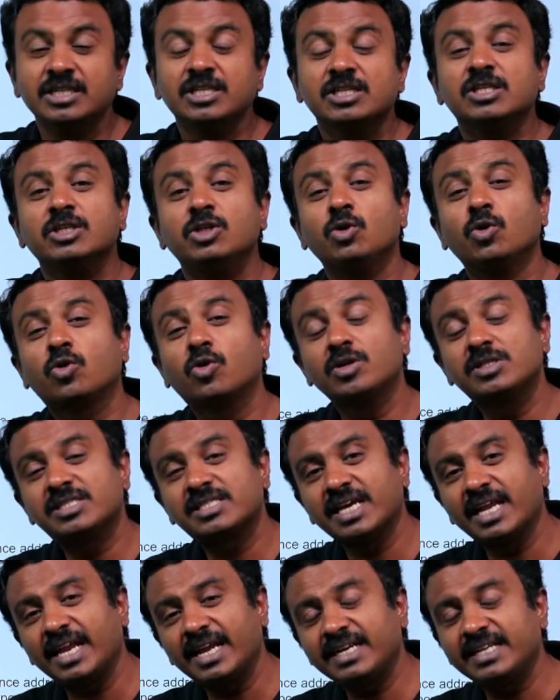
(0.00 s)
You could
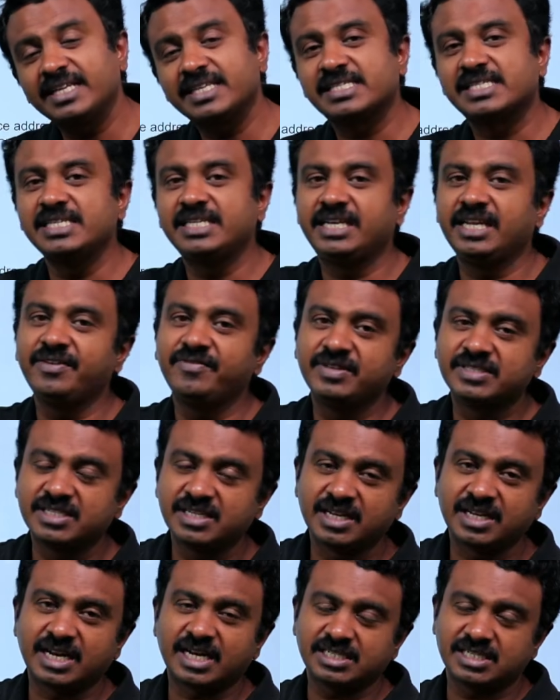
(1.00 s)
select the city within
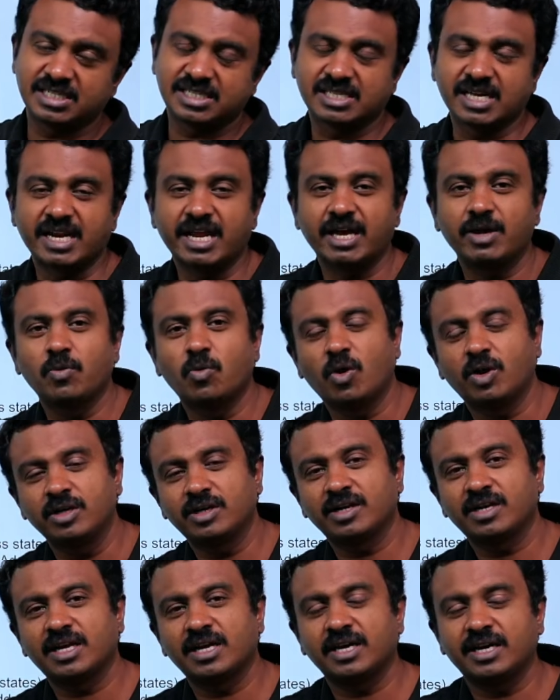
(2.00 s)
Rajasthan. I want to
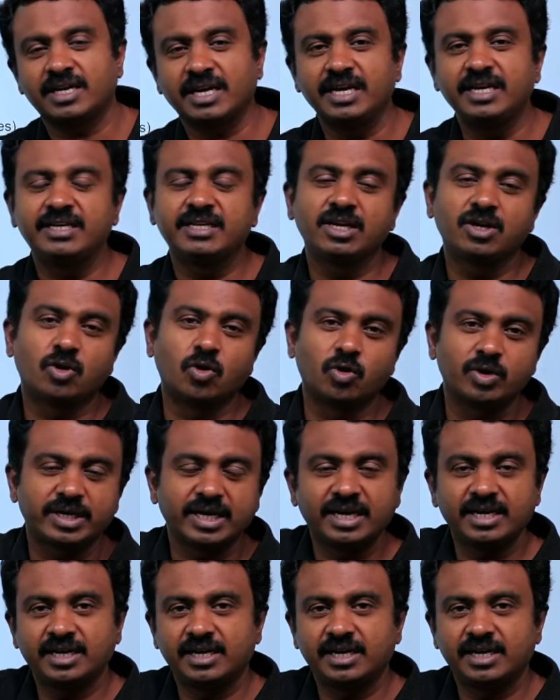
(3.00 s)
write in Kota in